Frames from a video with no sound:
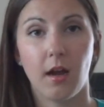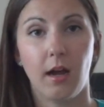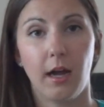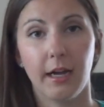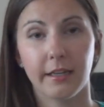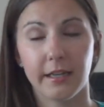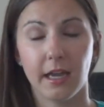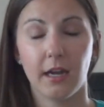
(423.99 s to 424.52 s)

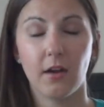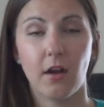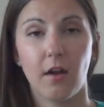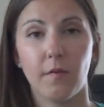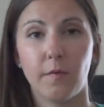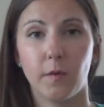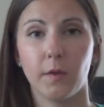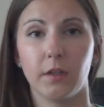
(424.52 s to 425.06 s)
I
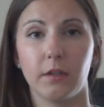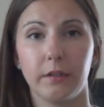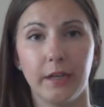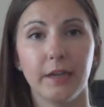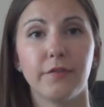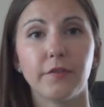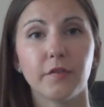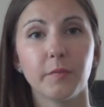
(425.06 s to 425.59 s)
cannot for the
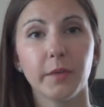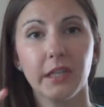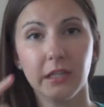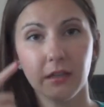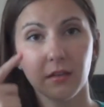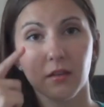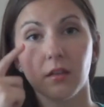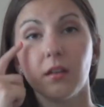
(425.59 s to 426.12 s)
life of
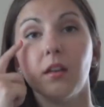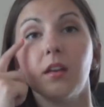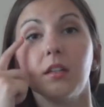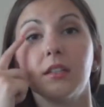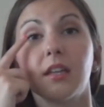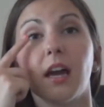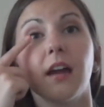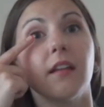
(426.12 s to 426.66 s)
me
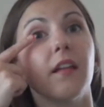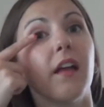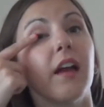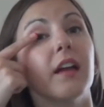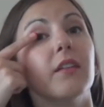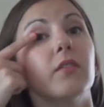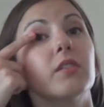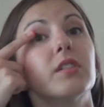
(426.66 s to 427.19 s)

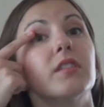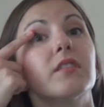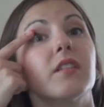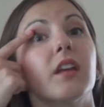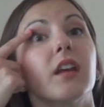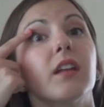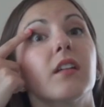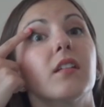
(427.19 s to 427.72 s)
tightline, which is
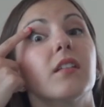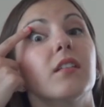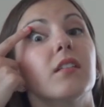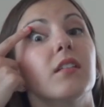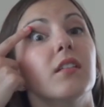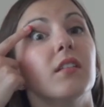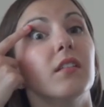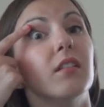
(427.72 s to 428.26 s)
like,
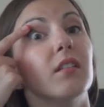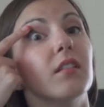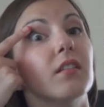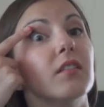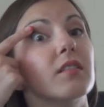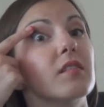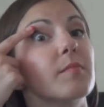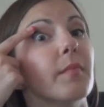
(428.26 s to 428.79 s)

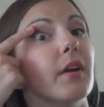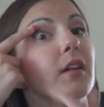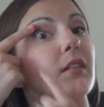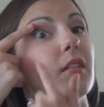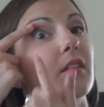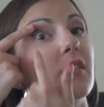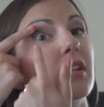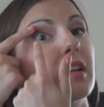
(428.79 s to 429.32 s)
this is, might
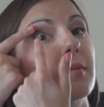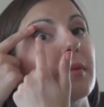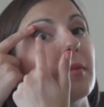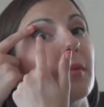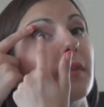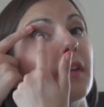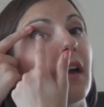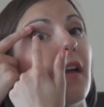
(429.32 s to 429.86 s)
look creepy,
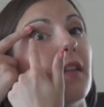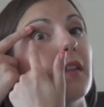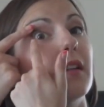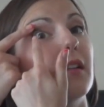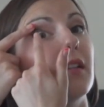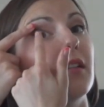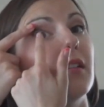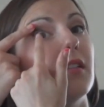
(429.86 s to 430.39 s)
but that
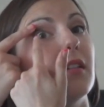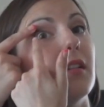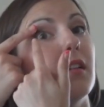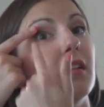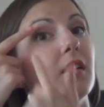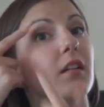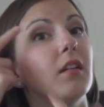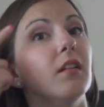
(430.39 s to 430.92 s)
little,
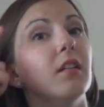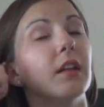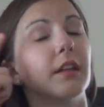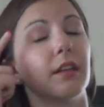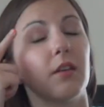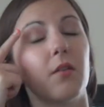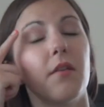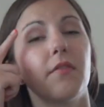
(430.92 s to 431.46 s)

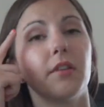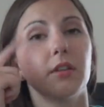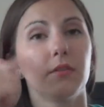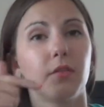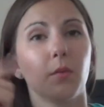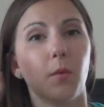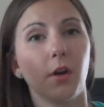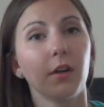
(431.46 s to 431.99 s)
like the equivalent of
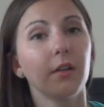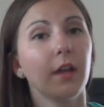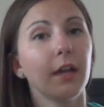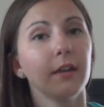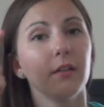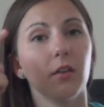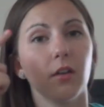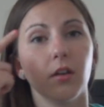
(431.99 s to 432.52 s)
your
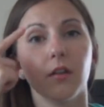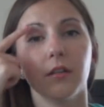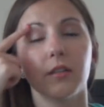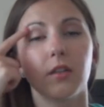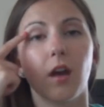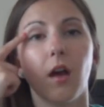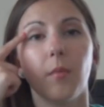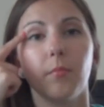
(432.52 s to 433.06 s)
waterline on the
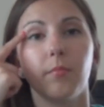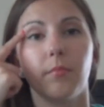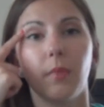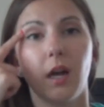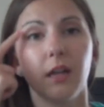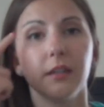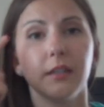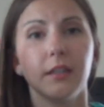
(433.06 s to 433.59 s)
top
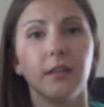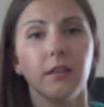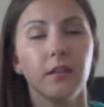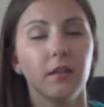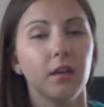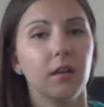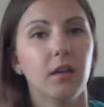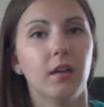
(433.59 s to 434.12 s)
eyelid,
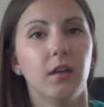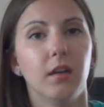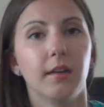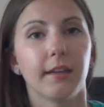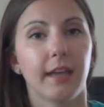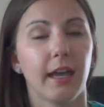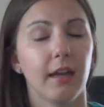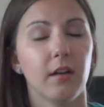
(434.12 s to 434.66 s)

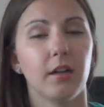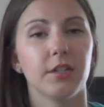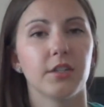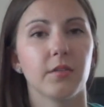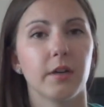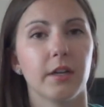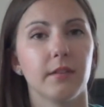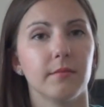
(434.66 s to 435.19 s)
cannot
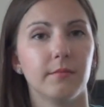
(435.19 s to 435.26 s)
do it.